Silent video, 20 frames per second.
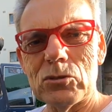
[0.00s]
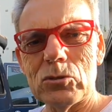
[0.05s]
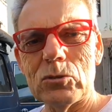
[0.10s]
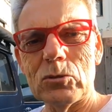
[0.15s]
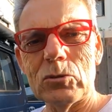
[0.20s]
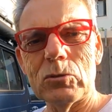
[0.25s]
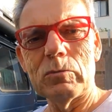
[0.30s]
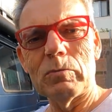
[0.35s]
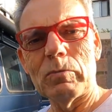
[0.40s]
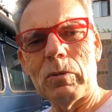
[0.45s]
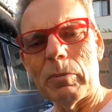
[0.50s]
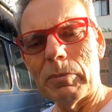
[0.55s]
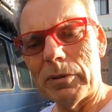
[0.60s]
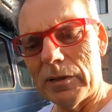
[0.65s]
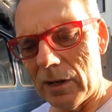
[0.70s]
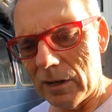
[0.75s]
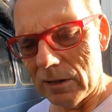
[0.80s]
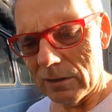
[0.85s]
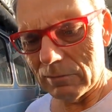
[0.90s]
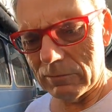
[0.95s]
you
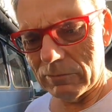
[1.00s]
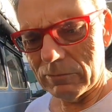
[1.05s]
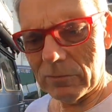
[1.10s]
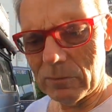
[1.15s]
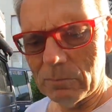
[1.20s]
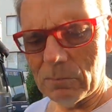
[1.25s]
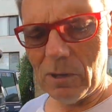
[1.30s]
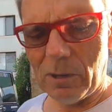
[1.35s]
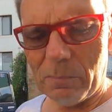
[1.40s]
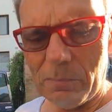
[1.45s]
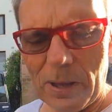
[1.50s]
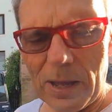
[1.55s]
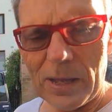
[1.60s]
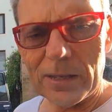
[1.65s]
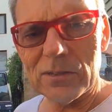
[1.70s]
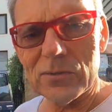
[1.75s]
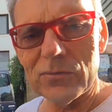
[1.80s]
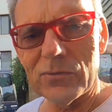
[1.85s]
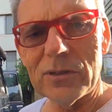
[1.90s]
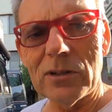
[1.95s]
probably know from my
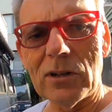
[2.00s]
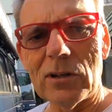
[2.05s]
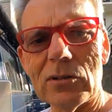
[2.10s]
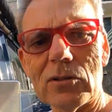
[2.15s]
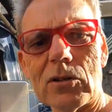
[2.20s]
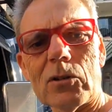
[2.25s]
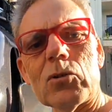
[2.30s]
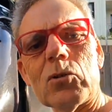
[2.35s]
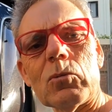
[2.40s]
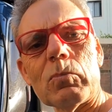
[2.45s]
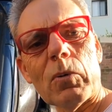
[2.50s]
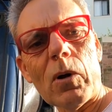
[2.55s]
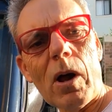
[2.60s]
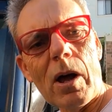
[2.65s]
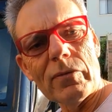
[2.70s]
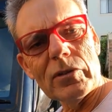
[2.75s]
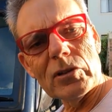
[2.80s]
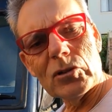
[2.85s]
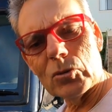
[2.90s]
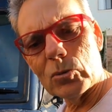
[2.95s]
past videos, I do
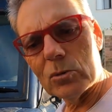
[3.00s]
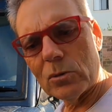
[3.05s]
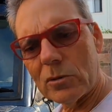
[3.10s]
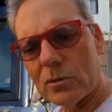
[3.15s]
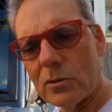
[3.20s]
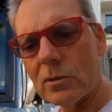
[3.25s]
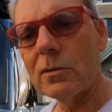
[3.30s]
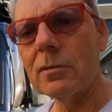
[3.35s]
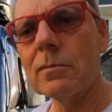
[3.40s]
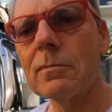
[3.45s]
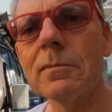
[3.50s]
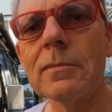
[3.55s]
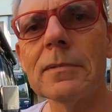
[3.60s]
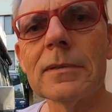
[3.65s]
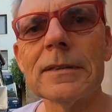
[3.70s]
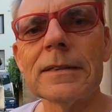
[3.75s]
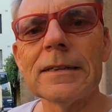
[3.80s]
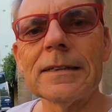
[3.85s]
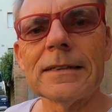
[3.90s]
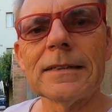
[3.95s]
private tours
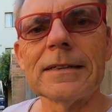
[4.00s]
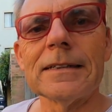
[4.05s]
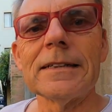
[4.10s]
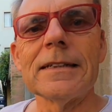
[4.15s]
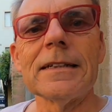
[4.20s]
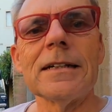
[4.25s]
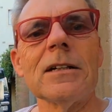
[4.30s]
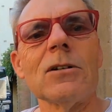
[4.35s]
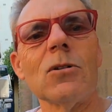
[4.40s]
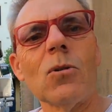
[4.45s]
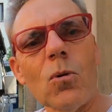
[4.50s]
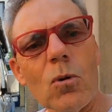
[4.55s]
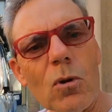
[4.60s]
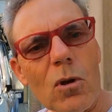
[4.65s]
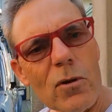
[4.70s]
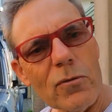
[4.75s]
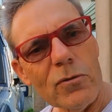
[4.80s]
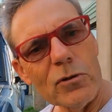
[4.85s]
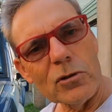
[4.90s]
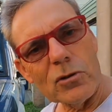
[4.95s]
all
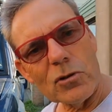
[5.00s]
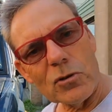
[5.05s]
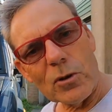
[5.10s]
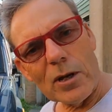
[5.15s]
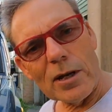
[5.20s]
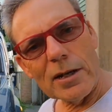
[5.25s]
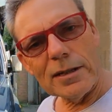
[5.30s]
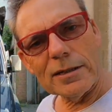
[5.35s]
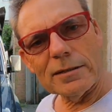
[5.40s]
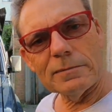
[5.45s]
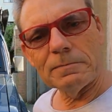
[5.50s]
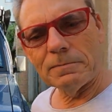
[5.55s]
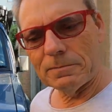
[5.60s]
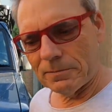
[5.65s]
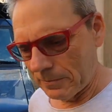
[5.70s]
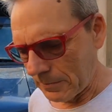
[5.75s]
over Australia,